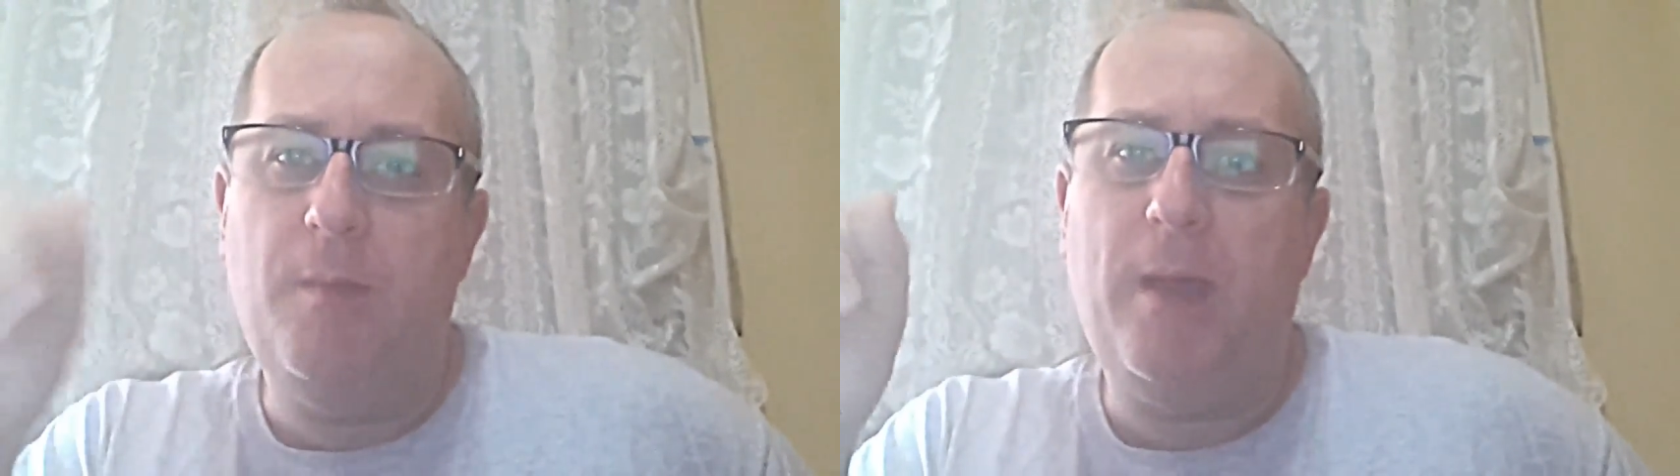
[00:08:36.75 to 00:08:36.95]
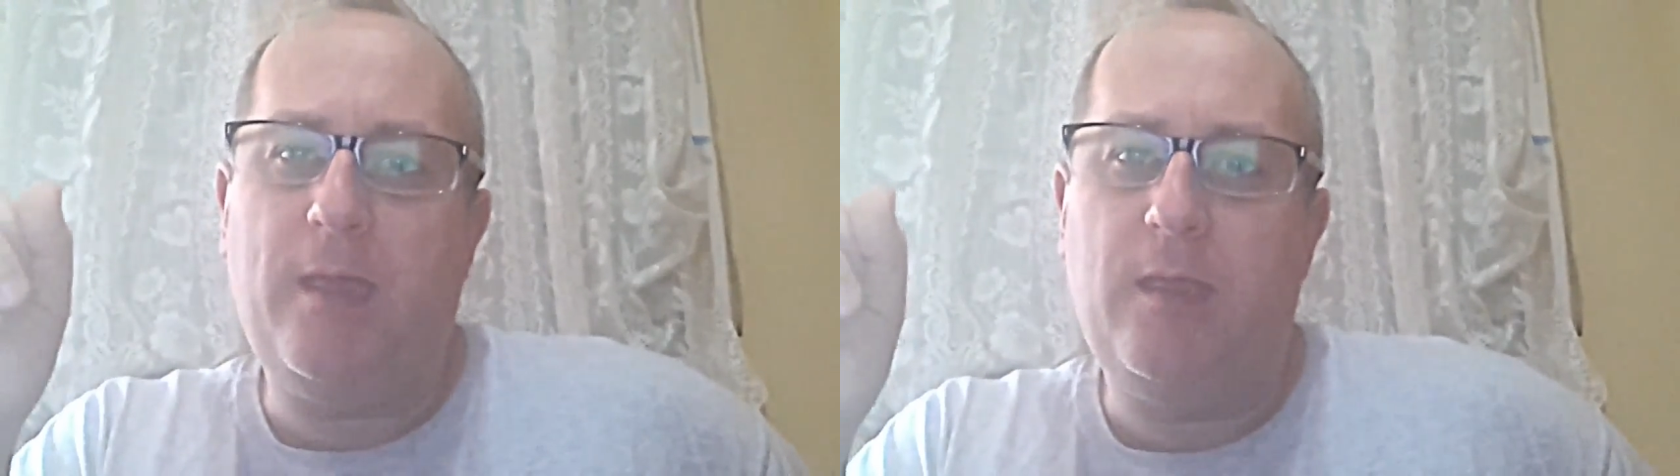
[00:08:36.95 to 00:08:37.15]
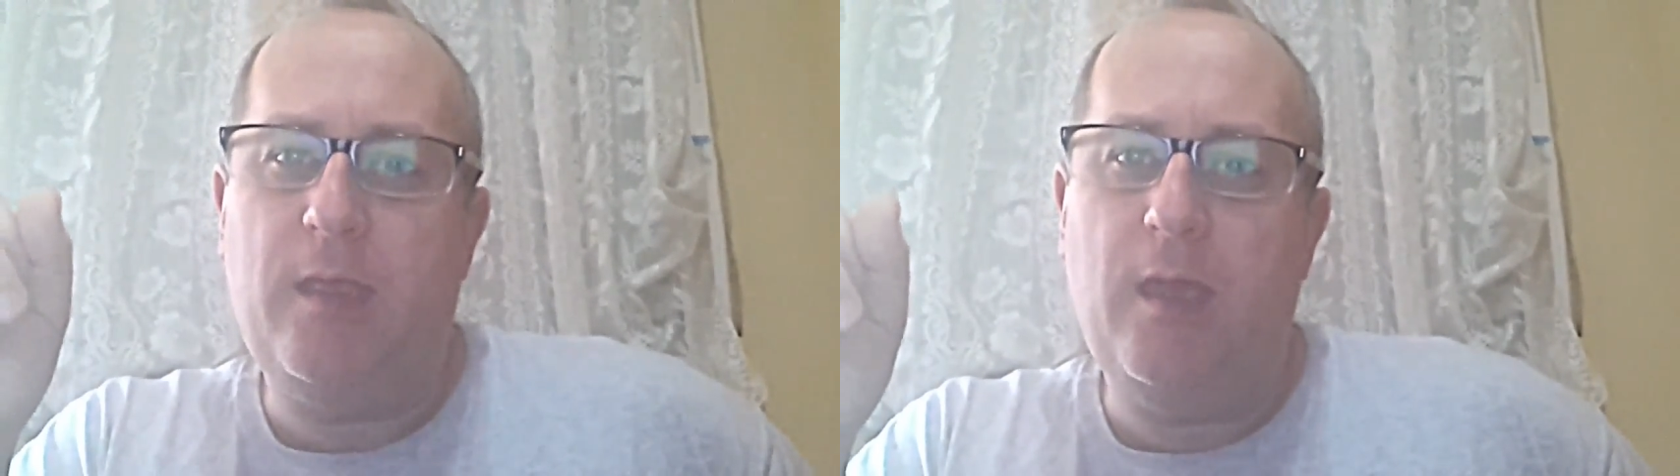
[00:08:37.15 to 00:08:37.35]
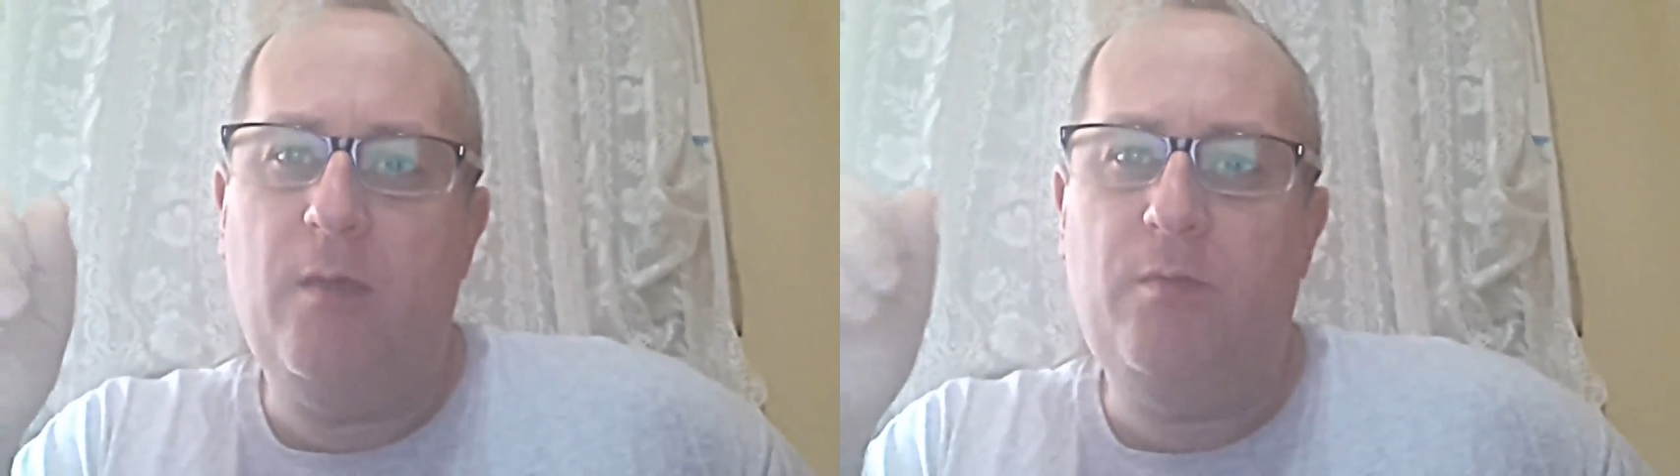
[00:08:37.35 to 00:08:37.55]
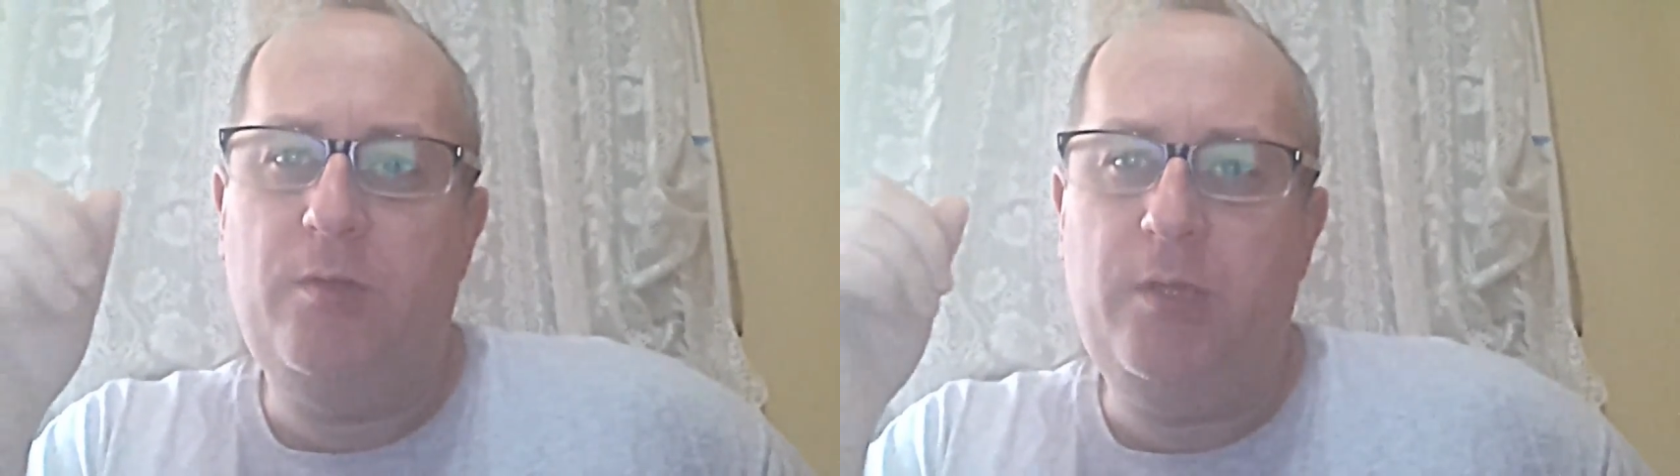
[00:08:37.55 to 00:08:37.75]
a bank
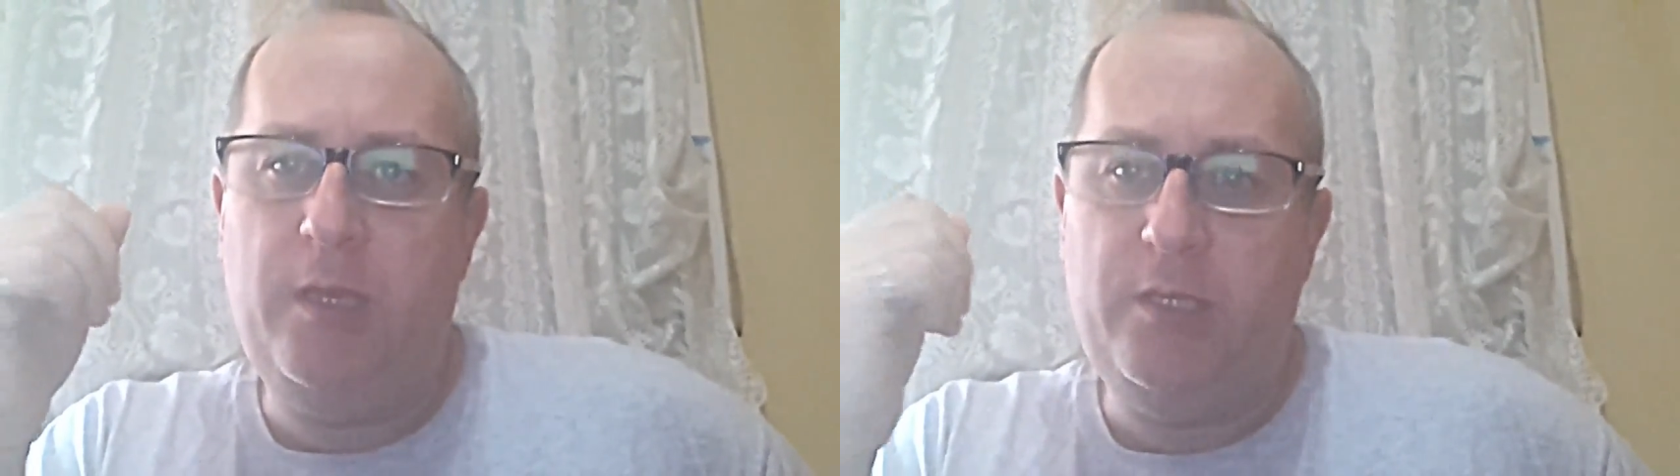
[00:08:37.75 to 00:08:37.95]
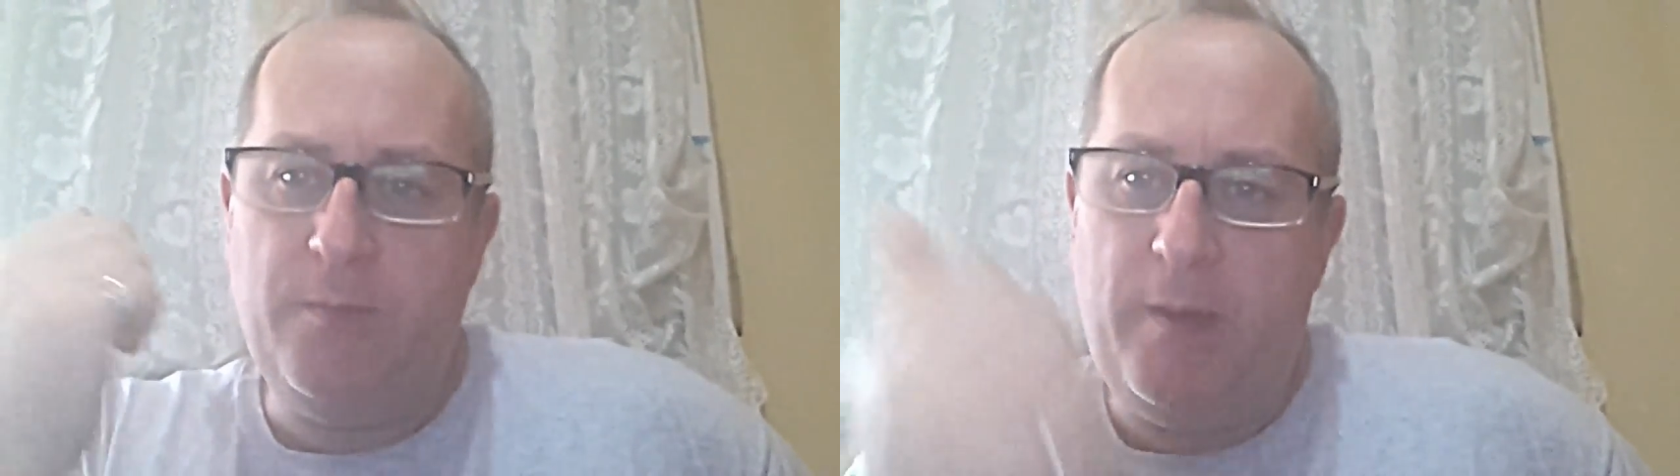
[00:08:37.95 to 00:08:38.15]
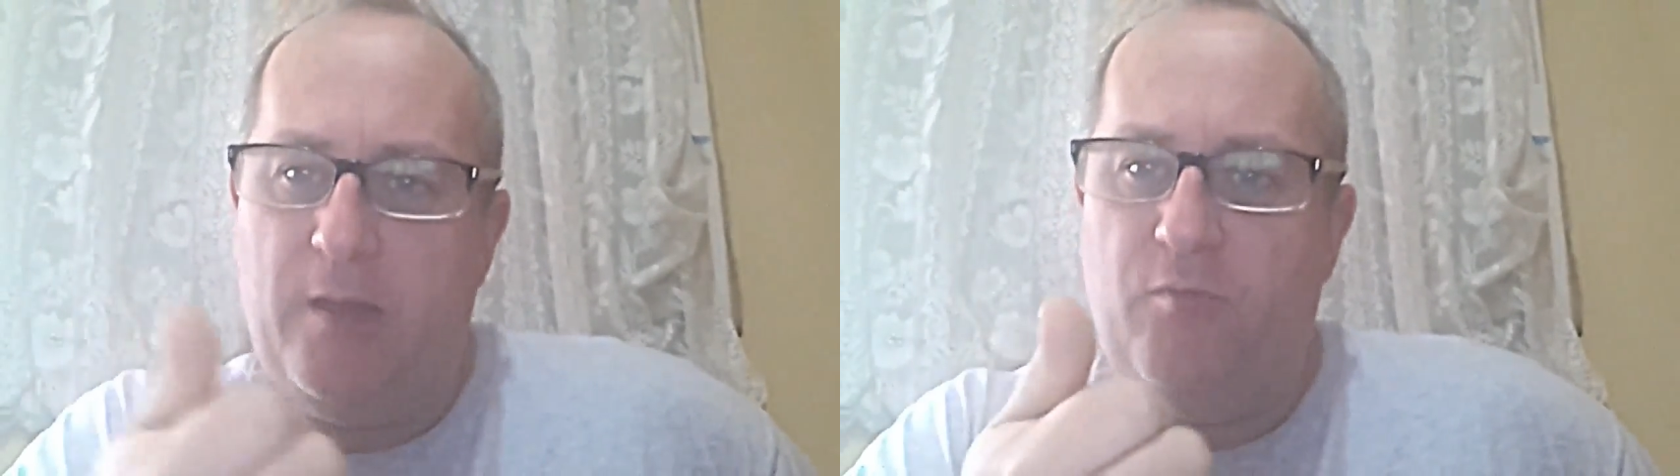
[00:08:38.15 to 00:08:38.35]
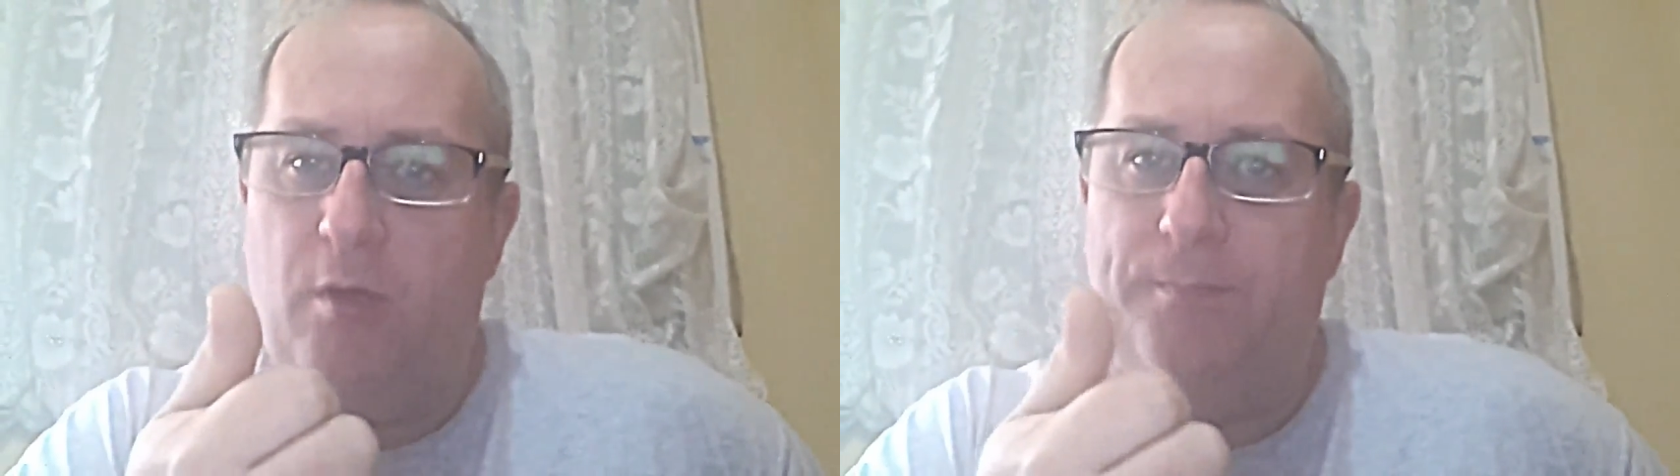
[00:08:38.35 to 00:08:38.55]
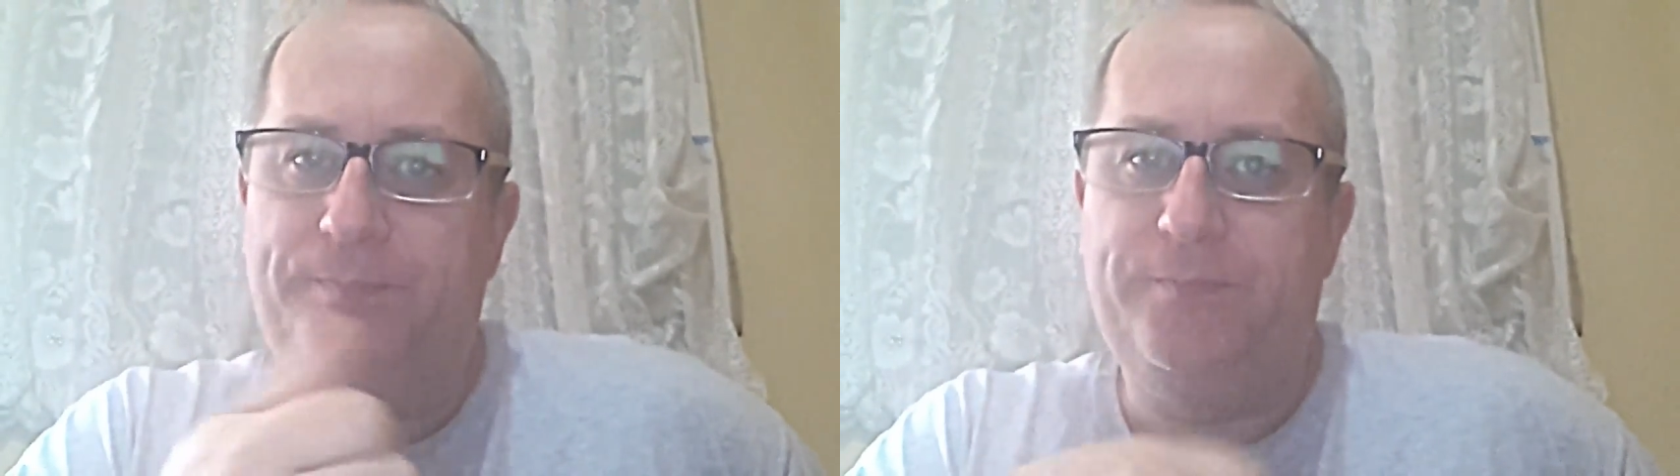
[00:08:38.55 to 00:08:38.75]
account, you need your Padron,